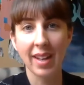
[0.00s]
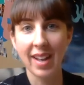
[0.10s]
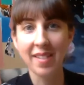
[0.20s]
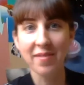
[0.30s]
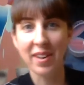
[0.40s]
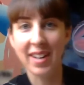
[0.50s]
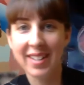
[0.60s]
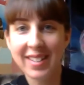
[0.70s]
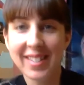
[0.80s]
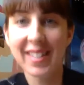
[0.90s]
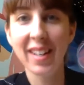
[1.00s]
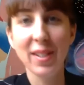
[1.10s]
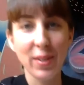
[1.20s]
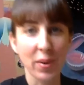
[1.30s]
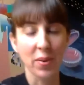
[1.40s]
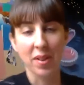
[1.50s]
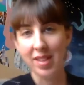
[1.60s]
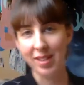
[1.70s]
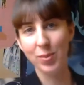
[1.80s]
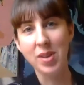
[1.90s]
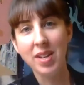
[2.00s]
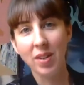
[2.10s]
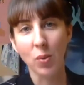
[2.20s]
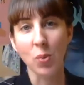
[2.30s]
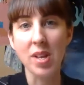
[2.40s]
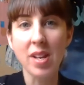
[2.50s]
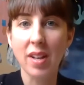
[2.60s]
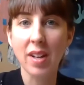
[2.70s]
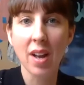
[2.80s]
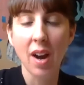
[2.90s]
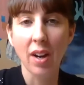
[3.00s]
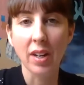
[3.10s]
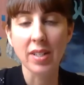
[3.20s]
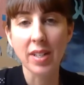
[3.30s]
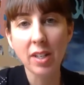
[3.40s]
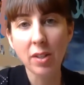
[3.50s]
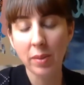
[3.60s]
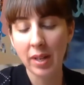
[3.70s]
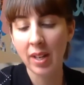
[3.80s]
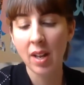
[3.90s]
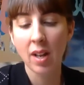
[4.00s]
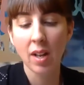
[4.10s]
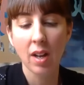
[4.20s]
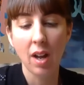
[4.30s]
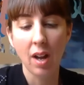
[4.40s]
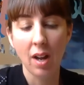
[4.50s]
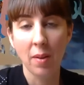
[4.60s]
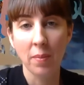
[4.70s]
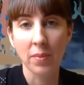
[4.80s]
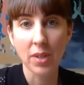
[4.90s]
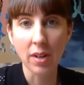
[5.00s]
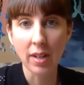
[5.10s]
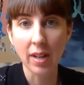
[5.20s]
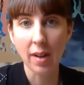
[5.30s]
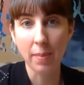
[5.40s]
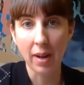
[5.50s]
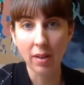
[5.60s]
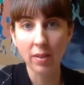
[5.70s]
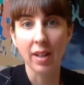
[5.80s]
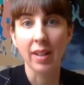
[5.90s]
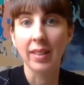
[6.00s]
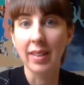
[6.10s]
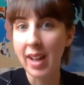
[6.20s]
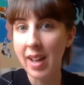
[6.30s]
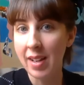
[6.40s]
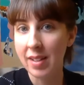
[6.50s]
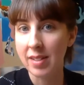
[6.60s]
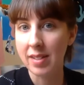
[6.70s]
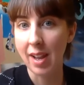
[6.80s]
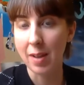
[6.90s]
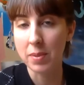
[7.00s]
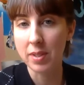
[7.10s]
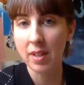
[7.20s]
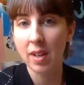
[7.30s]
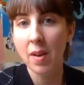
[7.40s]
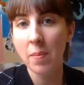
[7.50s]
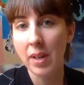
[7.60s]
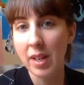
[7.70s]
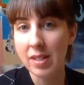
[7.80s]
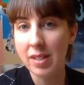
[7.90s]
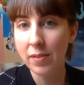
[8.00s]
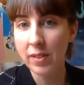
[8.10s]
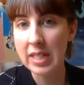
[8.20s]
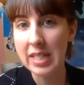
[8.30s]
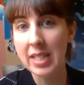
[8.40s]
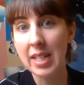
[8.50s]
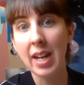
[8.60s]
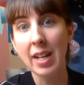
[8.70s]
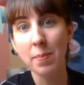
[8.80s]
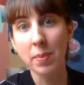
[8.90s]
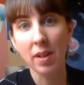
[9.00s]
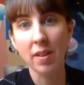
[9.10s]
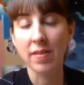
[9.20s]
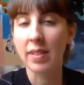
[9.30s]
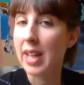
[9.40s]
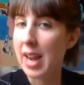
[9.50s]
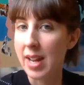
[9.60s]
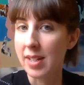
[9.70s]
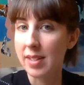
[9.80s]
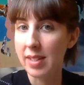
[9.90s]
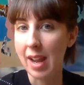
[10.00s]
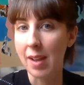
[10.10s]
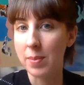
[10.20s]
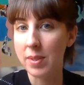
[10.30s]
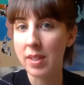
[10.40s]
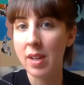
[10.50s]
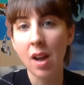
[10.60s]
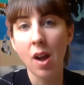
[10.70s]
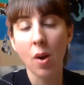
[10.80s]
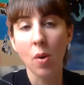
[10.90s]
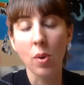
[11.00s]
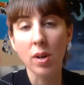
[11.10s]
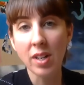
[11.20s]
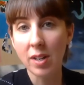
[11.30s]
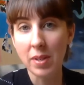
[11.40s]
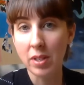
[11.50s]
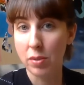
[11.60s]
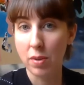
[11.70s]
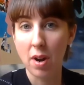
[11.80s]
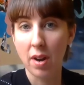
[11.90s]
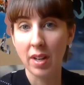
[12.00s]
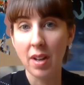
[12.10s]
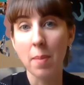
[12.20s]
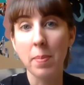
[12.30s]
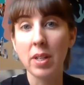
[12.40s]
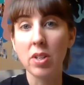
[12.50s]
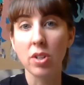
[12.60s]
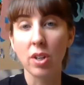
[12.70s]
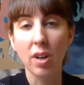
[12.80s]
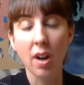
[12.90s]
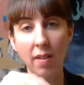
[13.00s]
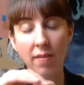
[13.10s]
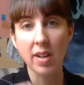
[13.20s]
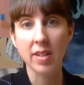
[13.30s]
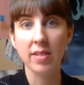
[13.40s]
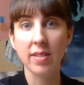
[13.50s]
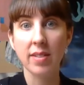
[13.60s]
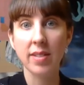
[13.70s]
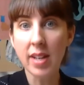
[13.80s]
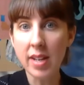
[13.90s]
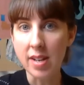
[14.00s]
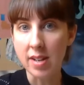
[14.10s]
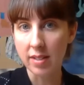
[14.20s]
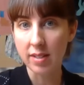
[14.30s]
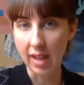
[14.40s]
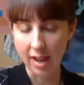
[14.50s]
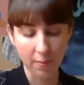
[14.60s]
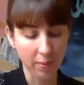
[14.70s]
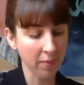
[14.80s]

Hey friends, so this week we are continuing talking about landscapes, but a different type of landscapes. We're going to be drawing a picture of a cityscape.